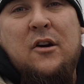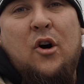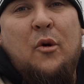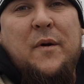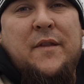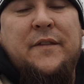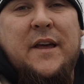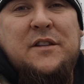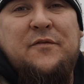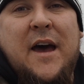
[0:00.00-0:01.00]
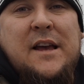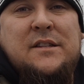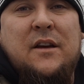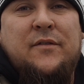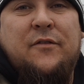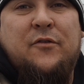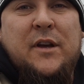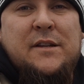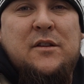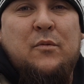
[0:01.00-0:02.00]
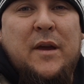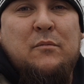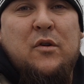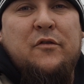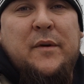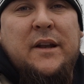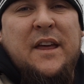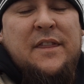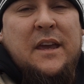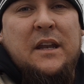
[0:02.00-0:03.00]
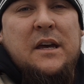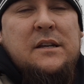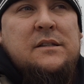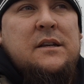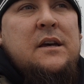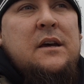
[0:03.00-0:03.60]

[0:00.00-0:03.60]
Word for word: hoping that that's fast enough to freeze the wing movement. I think it is.